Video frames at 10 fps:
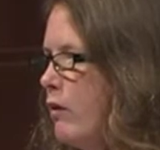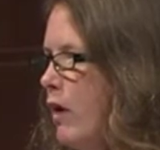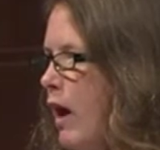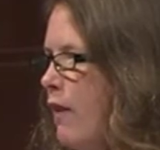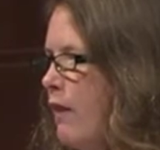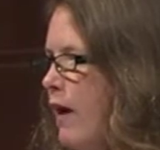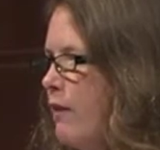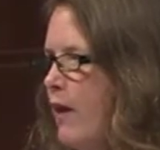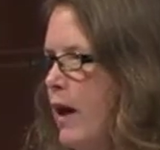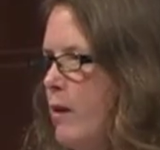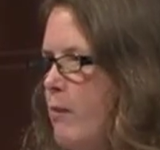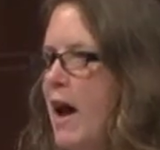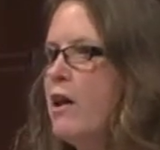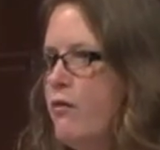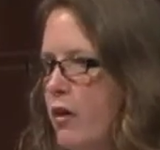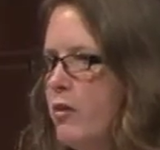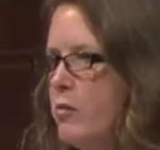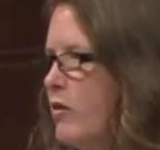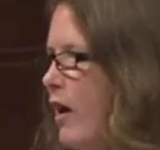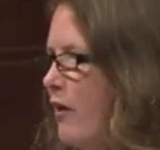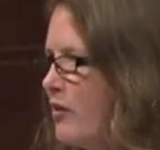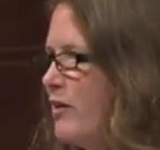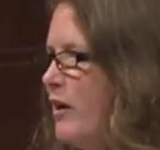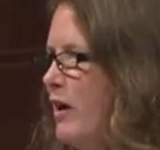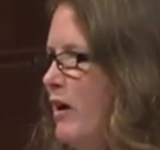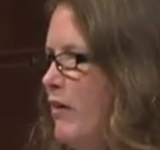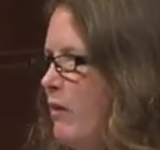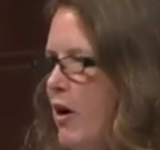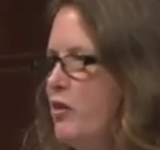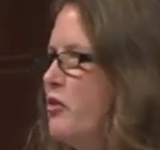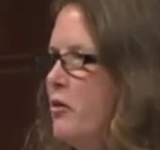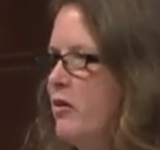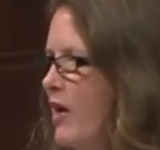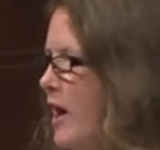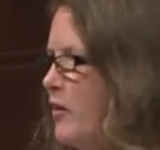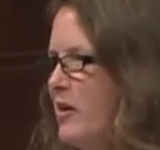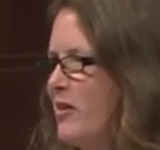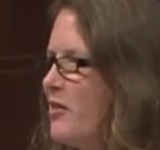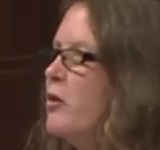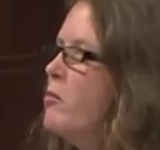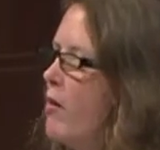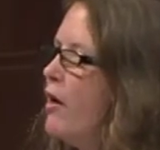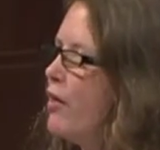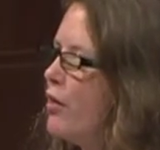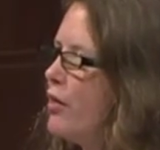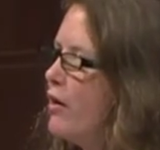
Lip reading: and that they manifest themselves on a certain day or in a certain month.